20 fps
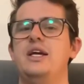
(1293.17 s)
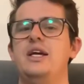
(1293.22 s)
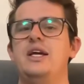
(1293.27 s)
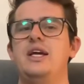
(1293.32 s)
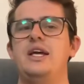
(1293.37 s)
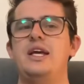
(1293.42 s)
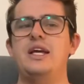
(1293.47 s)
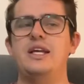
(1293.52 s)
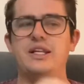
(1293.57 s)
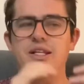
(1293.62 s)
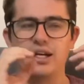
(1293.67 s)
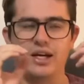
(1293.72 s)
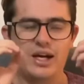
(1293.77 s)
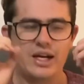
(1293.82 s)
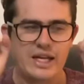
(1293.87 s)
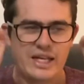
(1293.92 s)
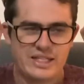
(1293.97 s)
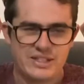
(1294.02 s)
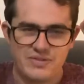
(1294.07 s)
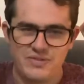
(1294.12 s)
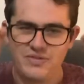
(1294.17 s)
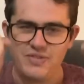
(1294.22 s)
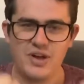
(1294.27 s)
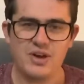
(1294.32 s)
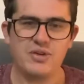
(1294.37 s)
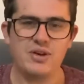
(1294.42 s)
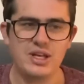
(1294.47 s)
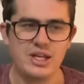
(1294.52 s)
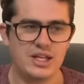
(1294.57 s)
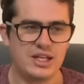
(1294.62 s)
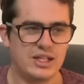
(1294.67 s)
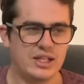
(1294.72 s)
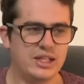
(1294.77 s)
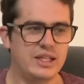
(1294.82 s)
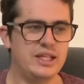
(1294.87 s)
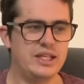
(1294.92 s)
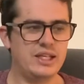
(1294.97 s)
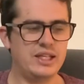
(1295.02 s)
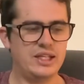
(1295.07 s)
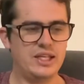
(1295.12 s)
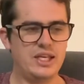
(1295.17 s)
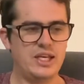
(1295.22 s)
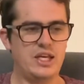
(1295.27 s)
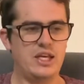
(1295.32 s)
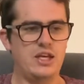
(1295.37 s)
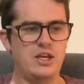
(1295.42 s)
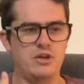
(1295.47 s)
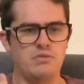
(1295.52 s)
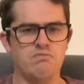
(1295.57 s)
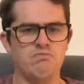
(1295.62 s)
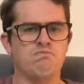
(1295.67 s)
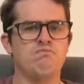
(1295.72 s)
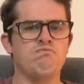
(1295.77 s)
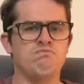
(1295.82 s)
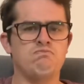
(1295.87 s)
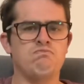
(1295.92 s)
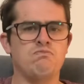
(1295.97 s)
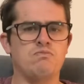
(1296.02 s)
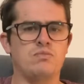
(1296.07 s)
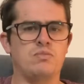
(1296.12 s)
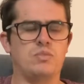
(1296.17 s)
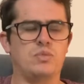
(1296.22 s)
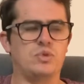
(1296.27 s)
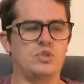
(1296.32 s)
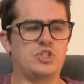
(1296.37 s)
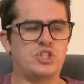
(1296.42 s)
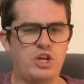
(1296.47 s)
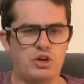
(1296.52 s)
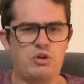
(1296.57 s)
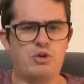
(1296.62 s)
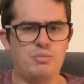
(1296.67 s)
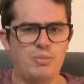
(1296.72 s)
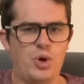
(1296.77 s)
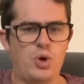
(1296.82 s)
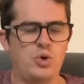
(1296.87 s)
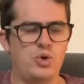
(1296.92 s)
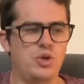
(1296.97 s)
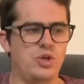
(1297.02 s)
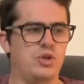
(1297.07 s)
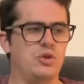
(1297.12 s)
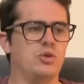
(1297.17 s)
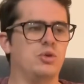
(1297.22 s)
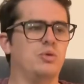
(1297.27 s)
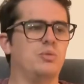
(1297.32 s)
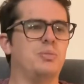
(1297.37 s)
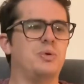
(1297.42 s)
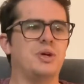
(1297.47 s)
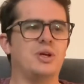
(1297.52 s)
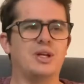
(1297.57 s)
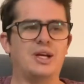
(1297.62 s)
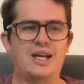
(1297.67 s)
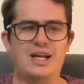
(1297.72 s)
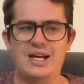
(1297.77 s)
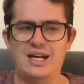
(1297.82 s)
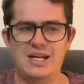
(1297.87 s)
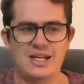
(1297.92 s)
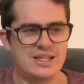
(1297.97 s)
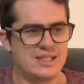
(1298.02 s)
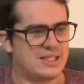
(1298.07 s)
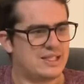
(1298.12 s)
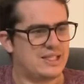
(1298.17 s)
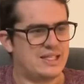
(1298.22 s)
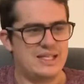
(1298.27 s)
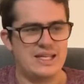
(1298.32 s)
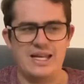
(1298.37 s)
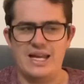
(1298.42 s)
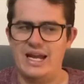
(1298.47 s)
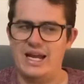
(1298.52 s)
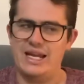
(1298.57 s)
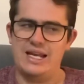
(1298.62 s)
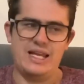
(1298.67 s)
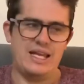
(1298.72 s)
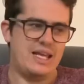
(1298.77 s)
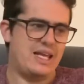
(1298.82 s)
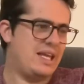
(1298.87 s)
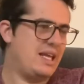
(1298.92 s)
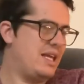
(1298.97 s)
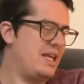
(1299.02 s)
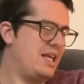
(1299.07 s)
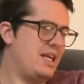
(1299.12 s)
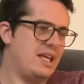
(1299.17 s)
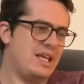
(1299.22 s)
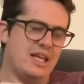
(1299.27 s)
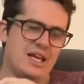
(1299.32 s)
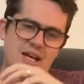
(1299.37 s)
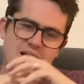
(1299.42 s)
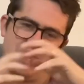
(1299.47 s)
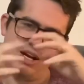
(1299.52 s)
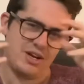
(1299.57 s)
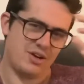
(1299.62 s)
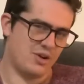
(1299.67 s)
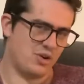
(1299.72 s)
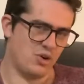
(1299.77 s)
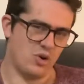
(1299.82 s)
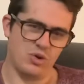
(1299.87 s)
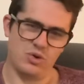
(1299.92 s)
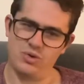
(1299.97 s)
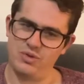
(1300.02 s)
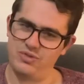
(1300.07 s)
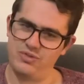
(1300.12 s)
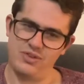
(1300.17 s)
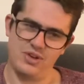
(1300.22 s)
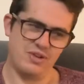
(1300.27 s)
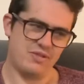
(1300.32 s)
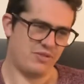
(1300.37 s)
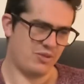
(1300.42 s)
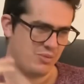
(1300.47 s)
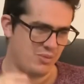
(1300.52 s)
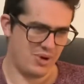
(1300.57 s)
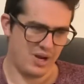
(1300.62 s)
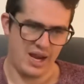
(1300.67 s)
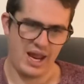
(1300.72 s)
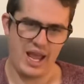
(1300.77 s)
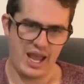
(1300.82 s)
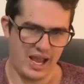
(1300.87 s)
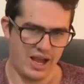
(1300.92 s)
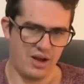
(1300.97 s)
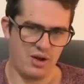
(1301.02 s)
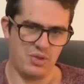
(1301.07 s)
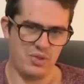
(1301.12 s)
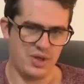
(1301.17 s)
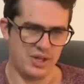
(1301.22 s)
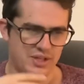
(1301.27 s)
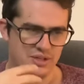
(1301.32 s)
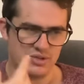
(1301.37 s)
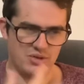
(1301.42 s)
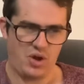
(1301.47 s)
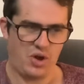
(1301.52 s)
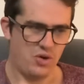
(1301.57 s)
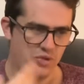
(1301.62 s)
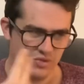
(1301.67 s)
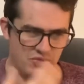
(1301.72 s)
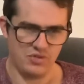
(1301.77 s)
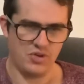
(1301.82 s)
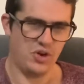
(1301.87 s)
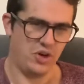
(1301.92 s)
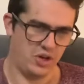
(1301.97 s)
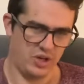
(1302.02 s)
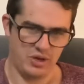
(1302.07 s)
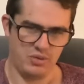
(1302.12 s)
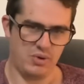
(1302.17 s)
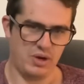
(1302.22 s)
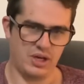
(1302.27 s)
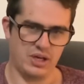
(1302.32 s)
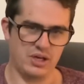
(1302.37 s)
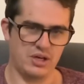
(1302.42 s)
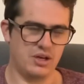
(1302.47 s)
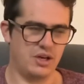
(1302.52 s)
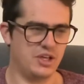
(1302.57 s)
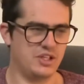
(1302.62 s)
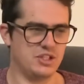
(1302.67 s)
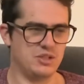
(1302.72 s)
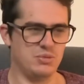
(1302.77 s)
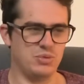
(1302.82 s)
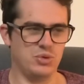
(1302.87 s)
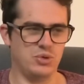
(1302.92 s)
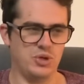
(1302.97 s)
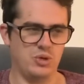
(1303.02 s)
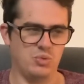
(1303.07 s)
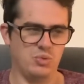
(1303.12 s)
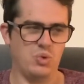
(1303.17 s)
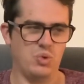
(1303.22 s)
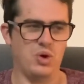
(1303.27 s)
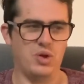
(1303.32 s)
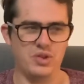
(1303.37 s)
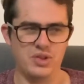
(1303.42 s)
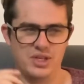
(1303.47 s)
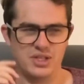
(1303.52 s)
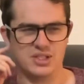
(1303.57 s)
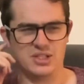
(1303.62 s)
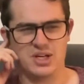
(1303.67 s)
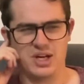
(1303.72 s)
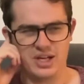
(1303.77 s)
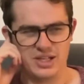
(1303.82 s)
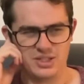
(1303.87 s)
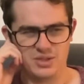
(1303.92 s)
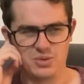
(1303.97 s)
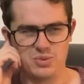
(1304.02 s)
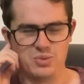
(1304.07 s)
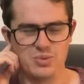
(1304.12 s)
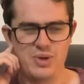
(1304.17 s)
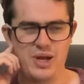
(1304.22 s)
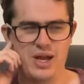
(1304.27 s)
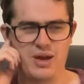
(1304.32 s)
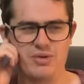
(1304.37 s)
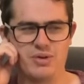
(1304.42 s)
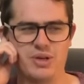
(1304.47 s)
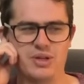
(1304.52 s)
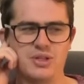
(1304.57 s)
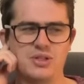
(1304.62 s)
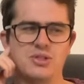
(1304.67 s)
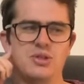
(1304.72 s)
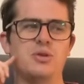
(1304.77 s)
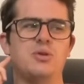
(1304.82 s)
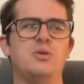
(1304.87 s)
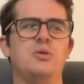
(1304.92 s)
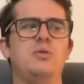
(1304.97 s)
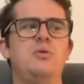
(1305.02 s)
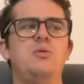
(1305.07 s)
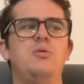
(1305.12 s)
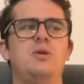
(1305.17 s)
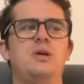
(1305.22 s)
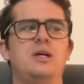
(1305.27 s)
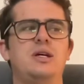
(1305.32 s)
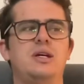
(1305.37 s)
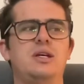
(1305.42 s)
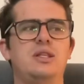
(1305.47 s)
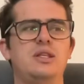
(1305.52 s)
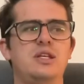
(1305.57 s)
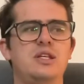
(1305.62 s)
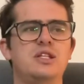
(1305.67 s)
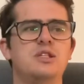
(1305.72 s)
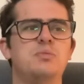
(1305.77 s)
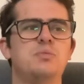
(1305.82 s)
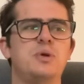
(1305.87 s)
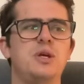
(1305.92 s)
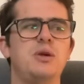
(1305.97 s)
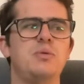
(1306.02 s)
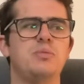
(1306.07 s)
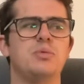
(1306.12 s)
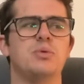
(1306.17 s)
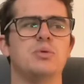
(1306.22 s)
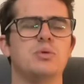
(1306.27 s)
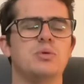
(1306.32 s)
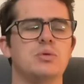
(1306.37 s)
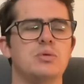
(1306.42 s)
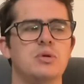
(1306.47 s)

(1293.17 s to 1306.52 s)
it's very clearly ceremonial, but I can't see any iconography from now that's overtly recognizable in what these guys are wearing. So who are these people?